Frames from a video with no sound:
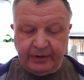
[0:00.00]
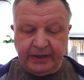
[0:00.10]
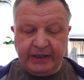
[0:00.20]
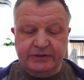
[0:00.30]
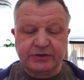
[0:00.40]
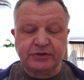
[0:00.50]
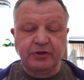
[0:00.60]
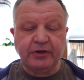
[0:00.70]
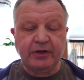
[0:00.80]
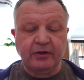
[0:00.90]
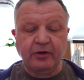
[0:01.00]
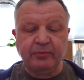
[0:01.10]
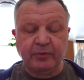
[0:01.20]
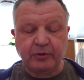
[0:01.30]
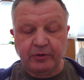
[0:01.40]
He has a toy
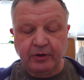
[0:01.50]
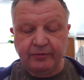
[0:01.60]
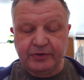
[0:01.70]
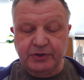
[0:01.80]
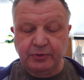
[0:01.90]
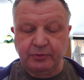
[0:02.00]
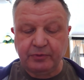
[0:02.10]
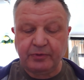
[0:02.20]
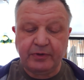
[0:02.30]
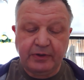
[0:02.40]
lawnmower of his own.